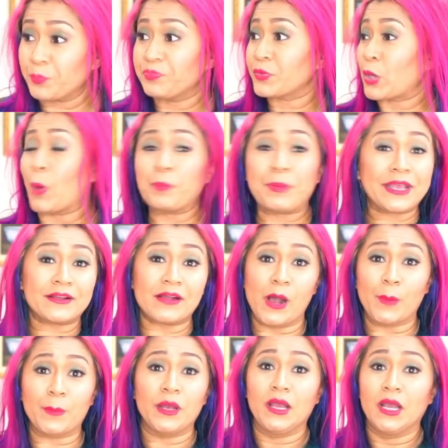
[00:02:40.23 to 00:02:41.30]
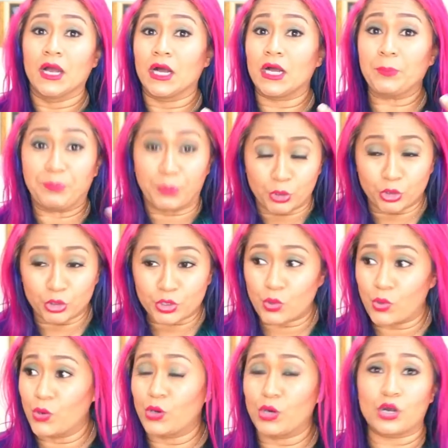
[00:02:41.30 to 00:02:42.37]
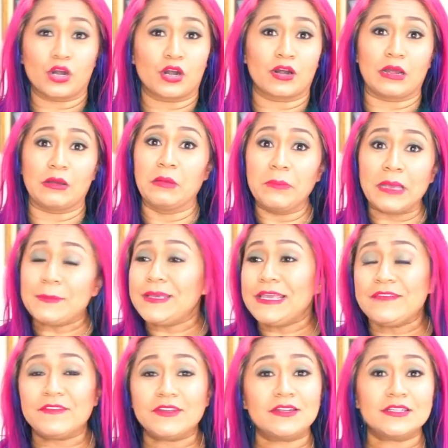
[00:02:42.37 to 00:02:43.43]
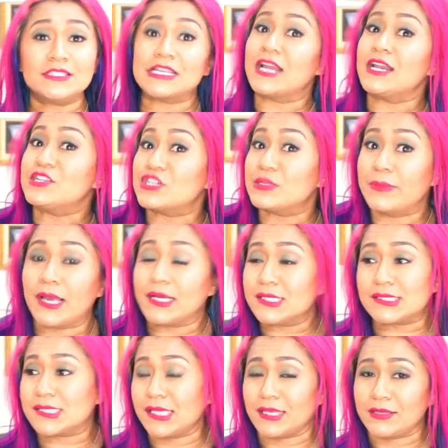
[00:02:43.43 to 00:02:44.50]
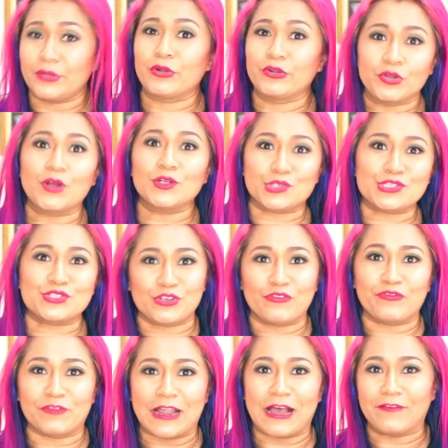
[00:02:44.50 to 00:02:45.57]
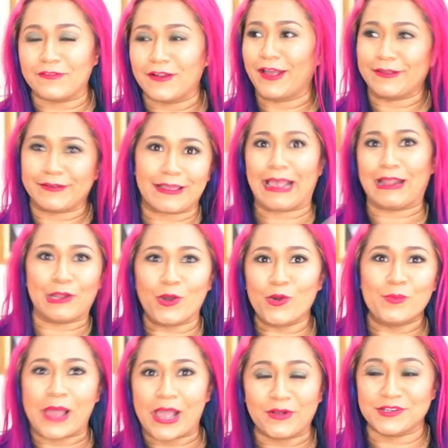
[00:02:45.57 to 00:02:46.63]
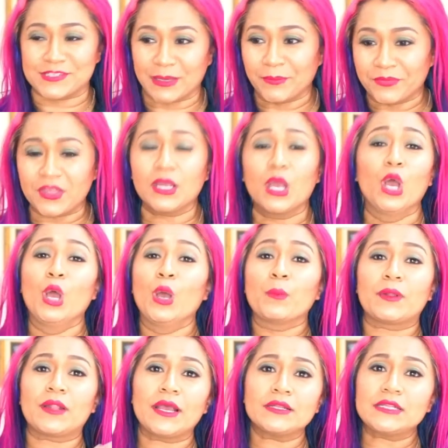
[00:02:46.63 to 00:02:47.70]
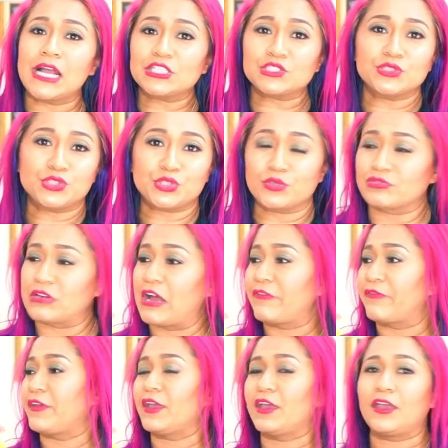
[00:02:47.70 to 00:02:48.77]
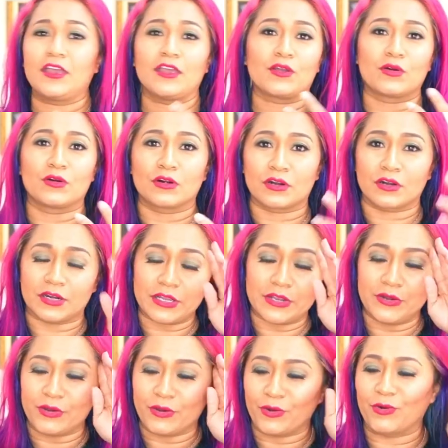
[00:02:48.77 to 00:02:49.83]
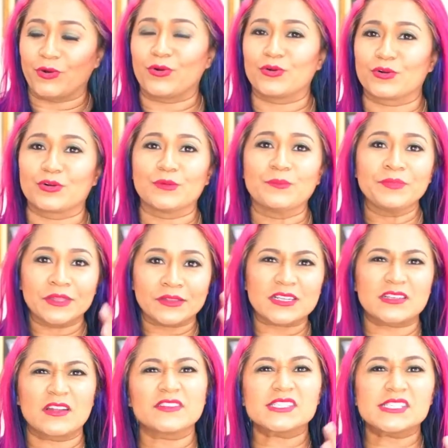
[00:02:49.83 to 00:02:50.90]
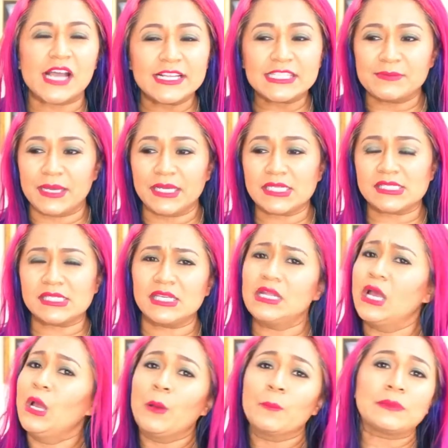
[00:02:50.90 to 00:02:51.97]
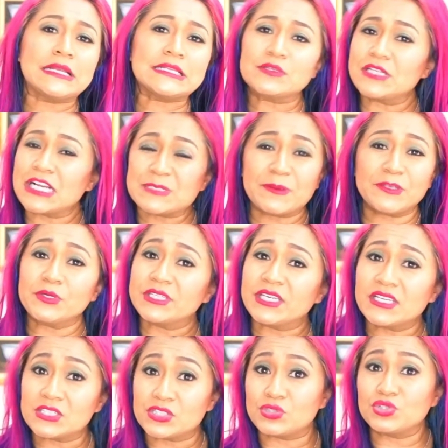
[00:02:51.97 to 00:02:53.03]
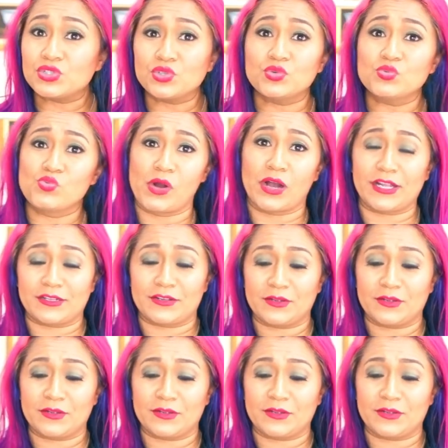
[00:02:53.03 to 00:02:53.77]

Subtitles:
or pick up book or maybe even intelligent magazine, you know, not just your fluff like Hello Mag or something, but like National Geographic or, you know, or this kind of science magazine, please don't expect your kids to do what